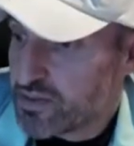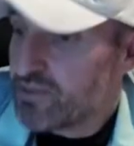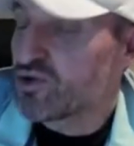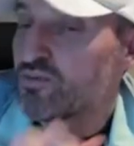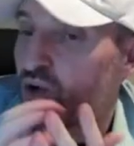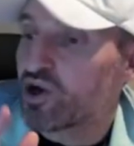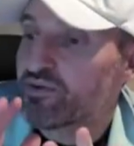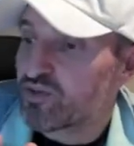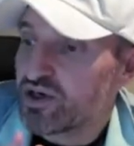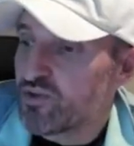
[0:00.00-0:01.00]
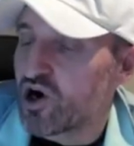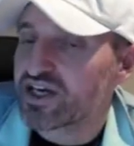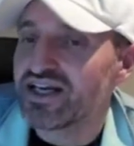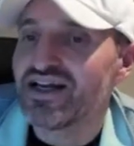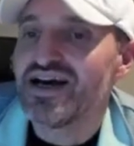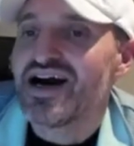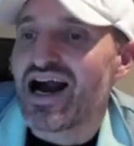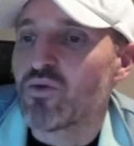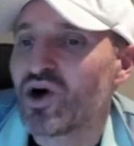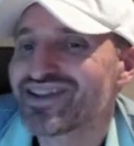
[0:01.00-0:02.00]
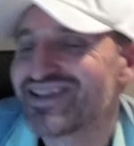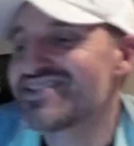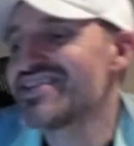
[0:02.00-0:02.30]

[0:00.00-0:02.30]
the people who bought it pre market, I wanted to